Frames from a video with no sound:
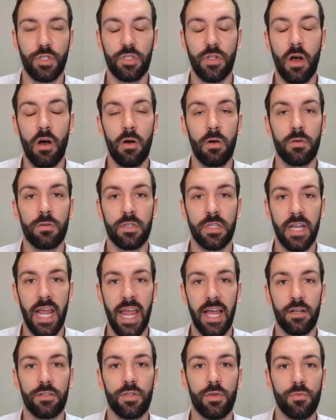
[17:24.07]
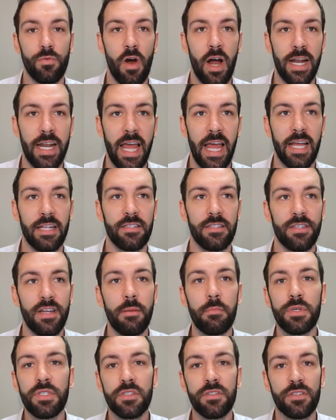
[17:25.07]
styles and how to write ads,
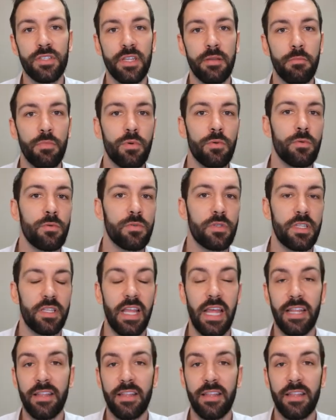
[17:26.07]
numbers and symbols,